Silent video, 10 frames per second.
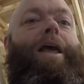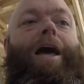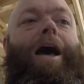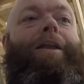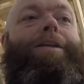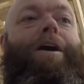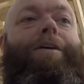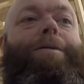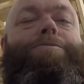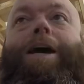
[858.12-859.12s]
I'll I'll
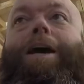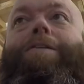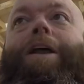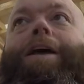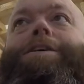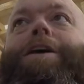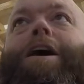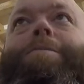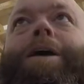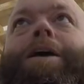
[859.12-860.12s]
keep track of it. I'll let you know
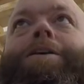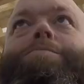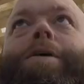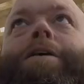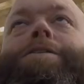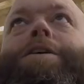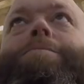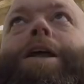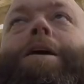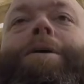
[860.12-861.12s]
how many I use pirate
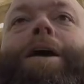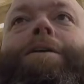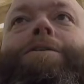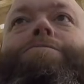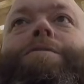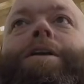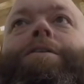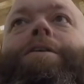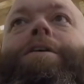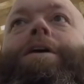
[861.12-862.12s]
ship and how many I use
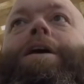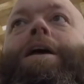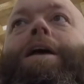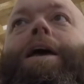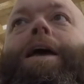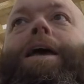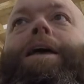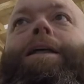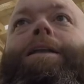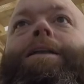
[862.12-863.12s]
regular,
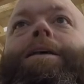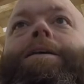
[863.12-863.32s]
and